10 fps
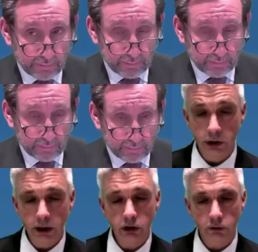Well, we'd
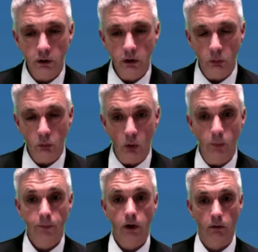need to,
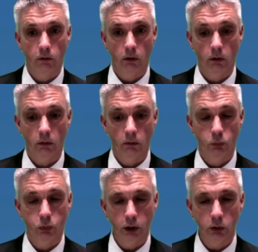
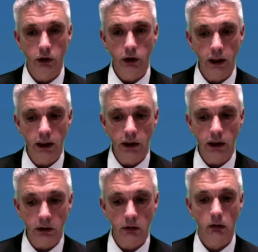we would
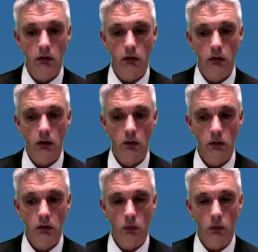need,
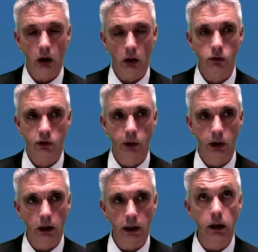
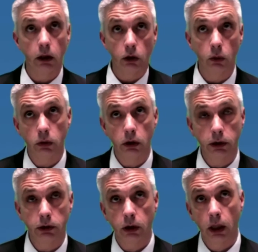ultimately, you would
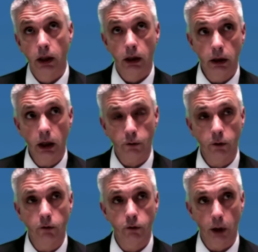need enough
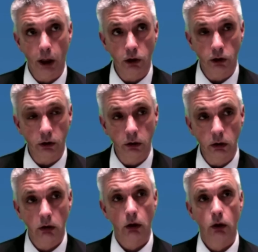information
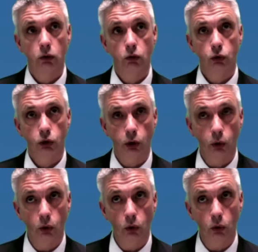
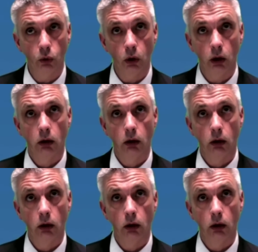to